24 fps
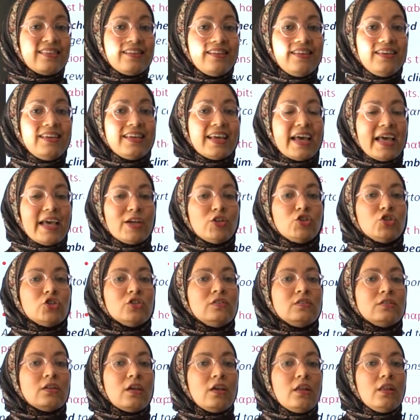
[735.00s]
three
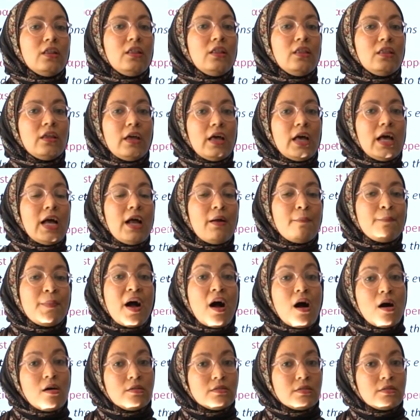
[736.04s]
actions in the
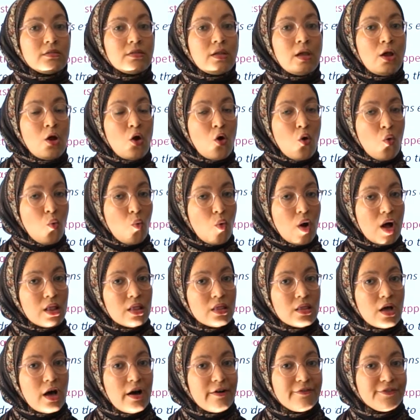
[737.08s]
past,
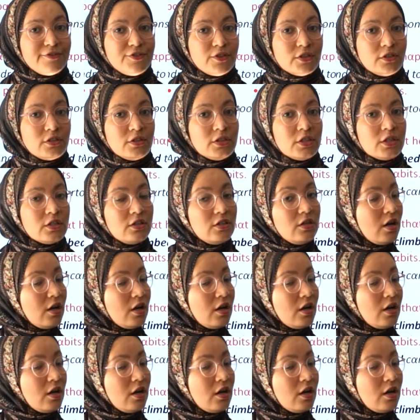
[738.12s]
one after the